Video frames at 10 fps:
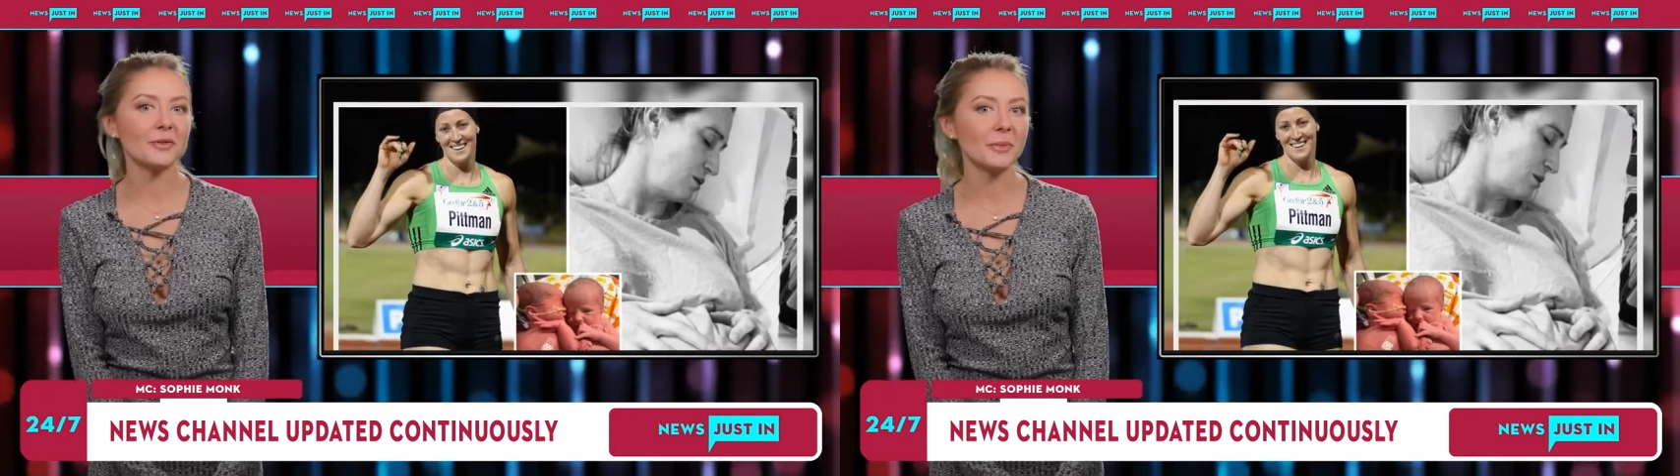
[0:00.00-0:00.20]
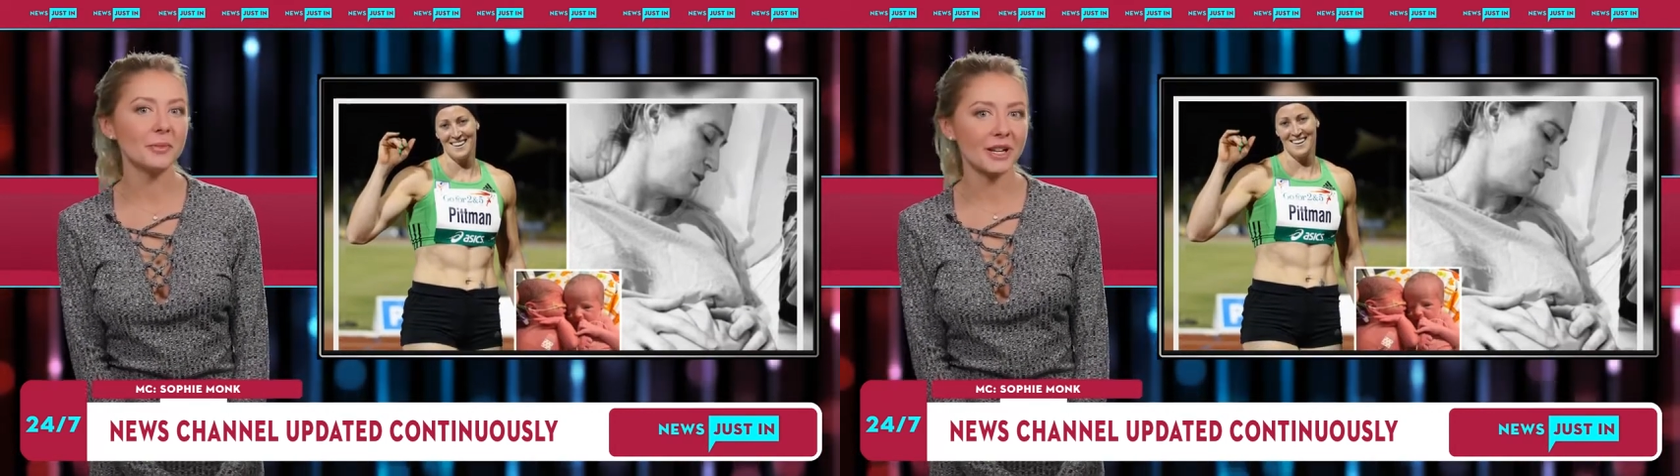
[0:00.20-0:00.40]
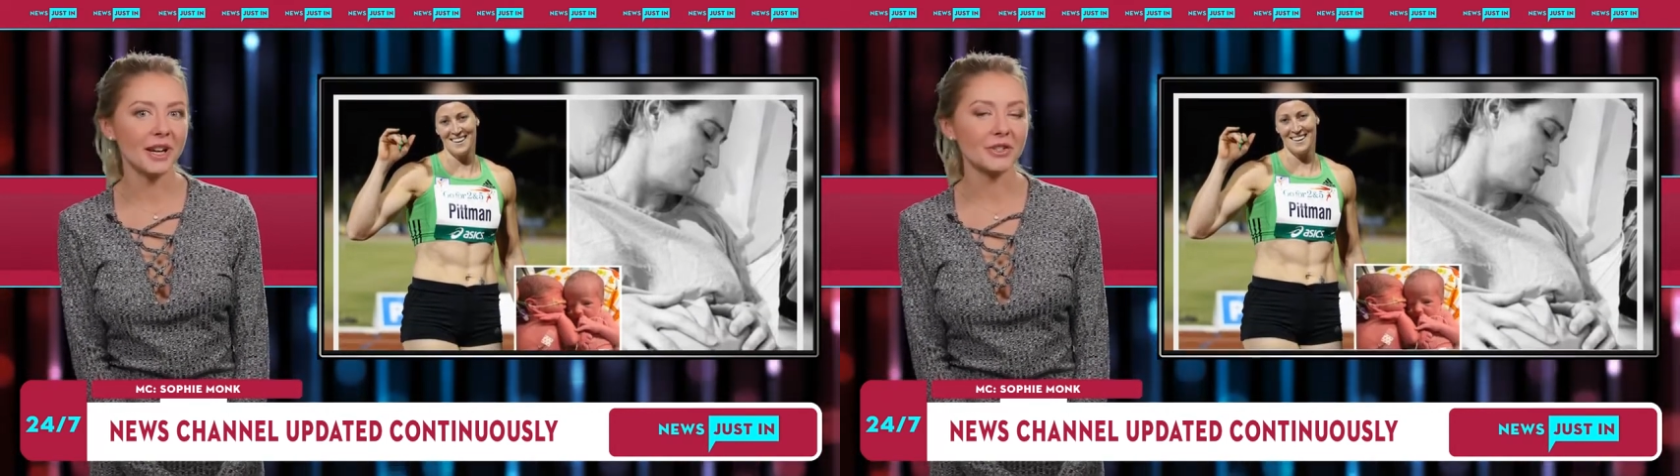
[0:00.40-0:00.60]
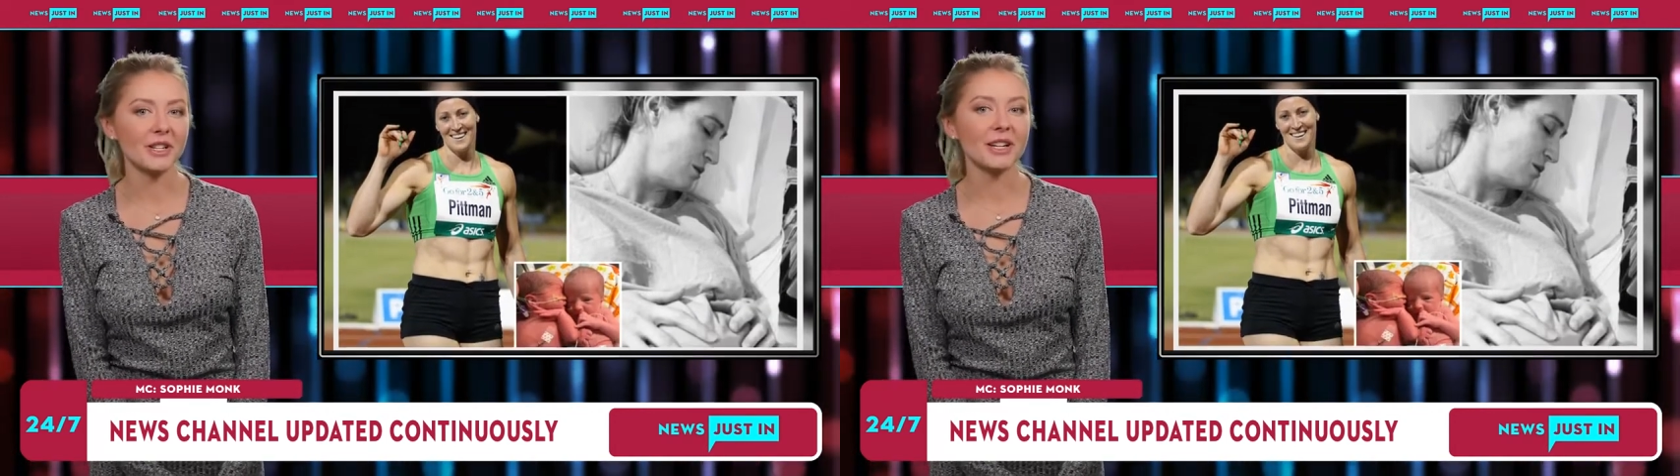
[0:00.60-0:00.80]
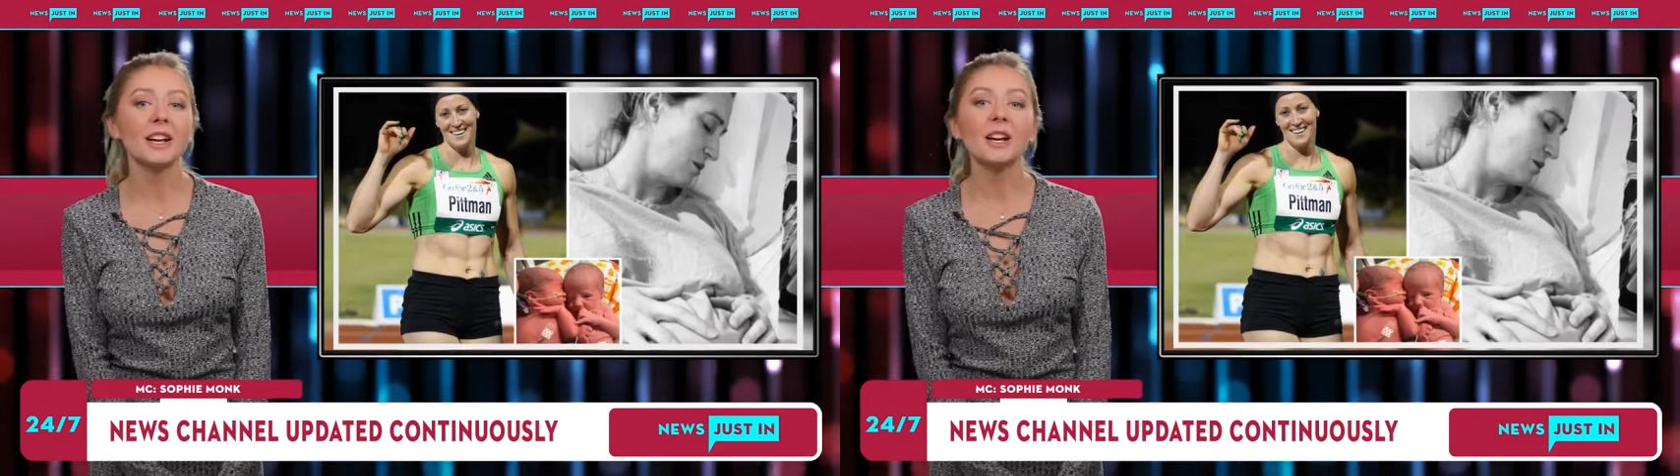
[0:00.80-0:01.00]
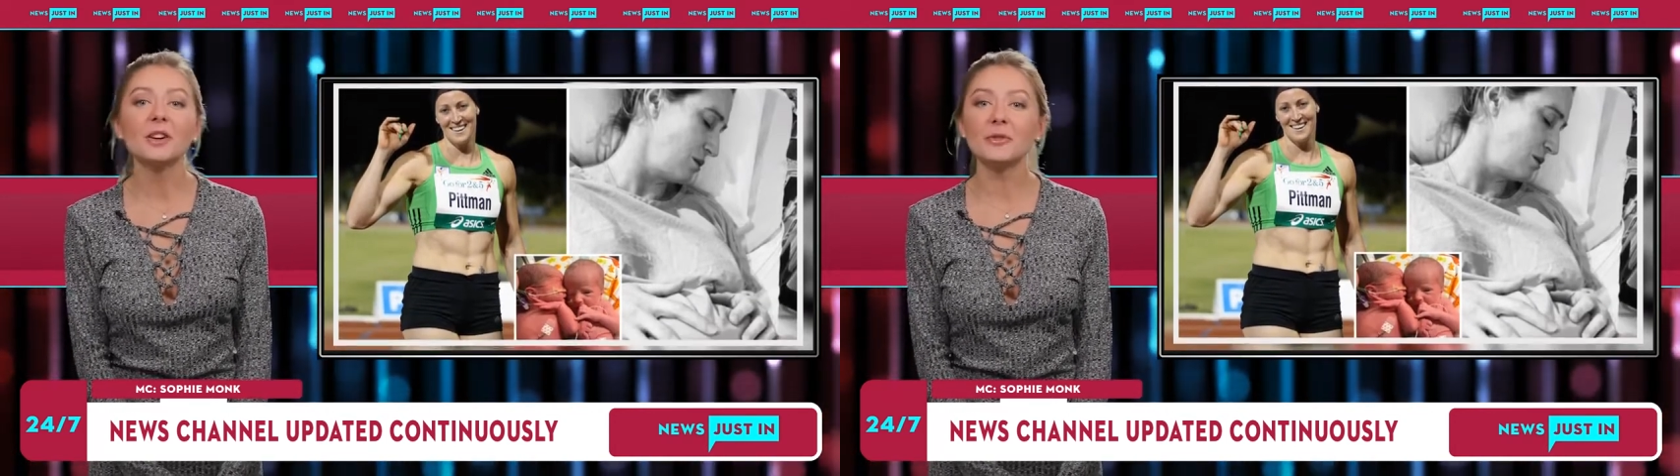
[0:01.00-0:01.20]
really struggle in that